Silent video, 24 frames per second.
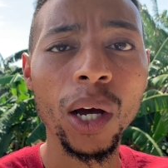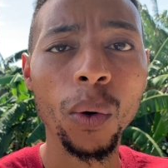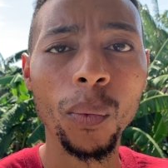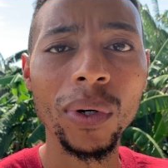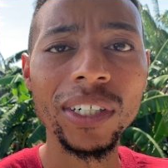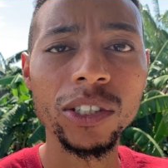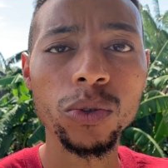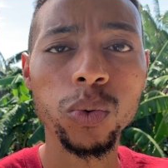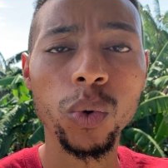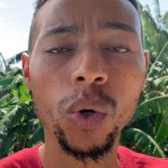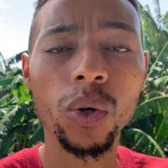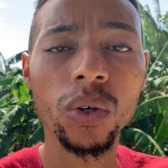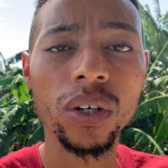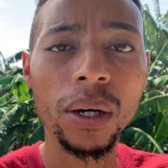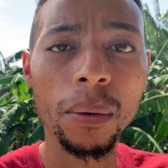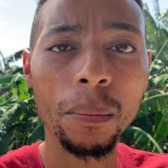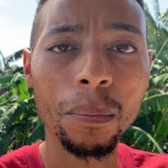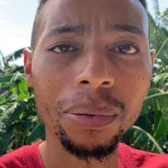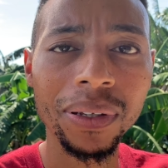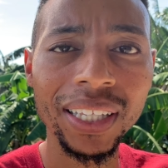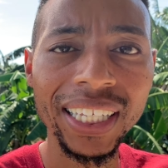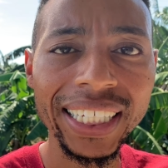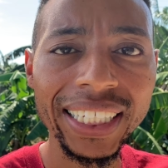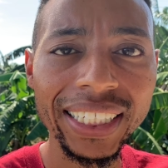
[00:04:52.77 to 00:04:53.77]
which will
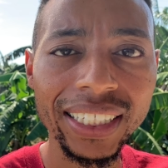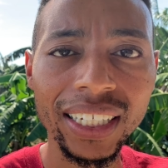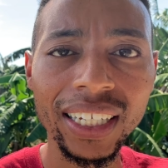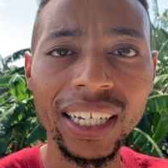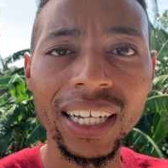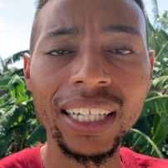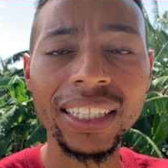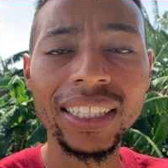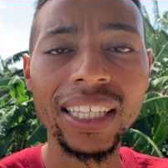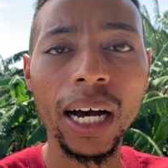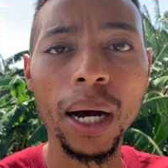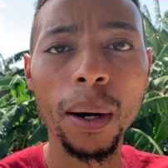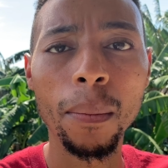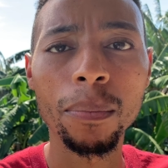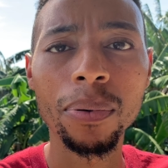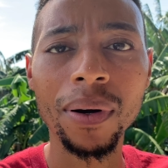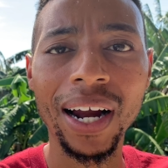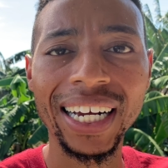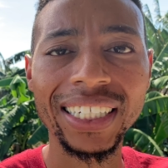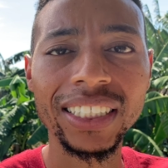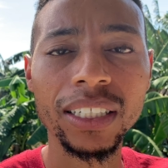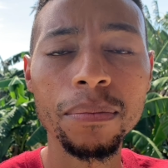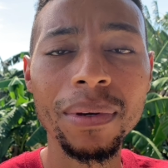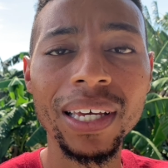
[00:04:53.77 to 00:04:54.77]
complete the
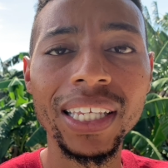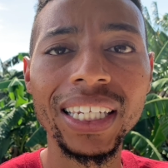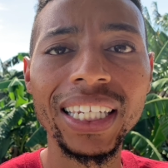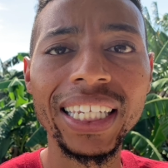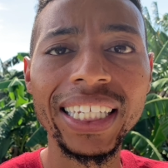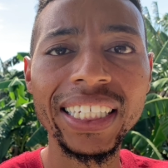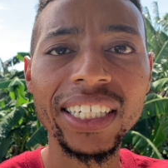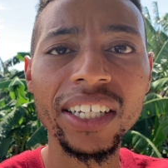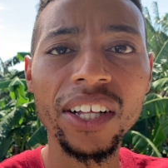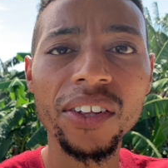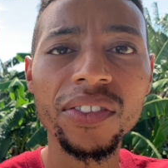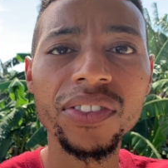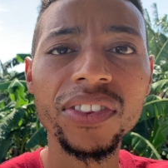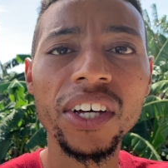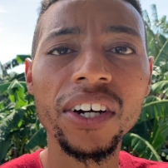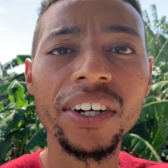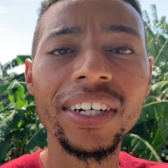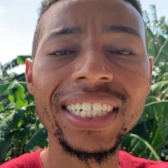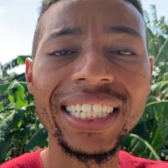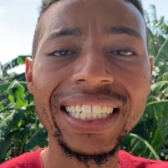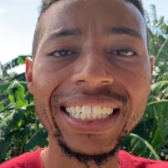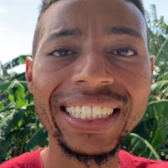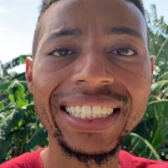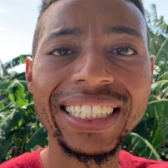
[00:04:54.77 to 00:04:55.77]
approximately
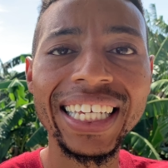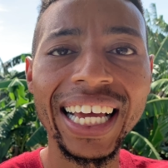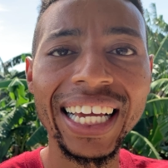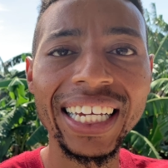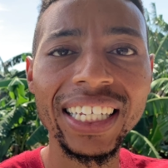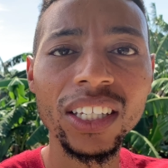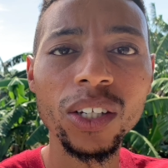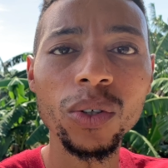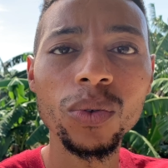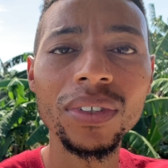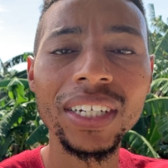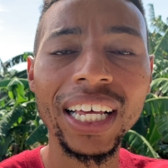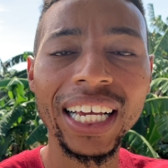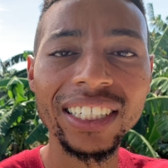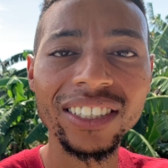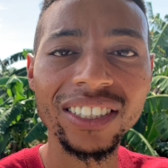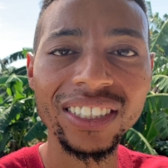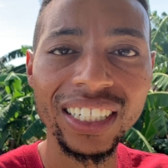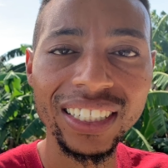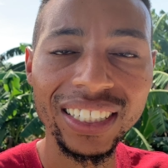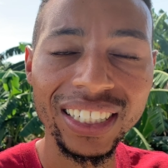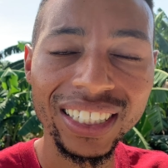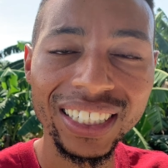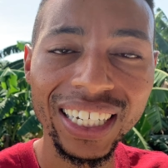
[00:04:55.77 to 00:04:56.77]
30-day
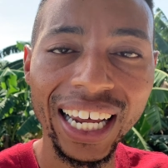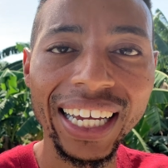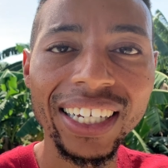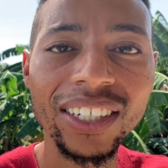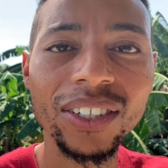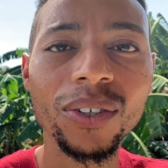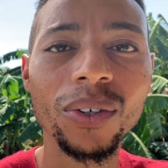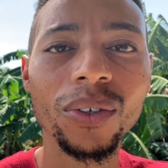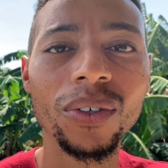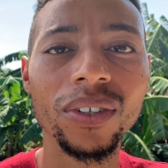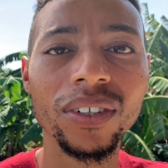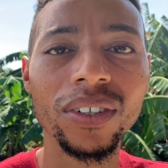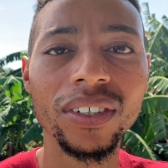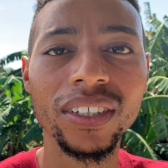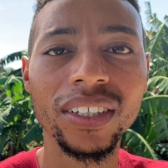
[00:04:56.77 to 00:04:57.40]
lunation cycle.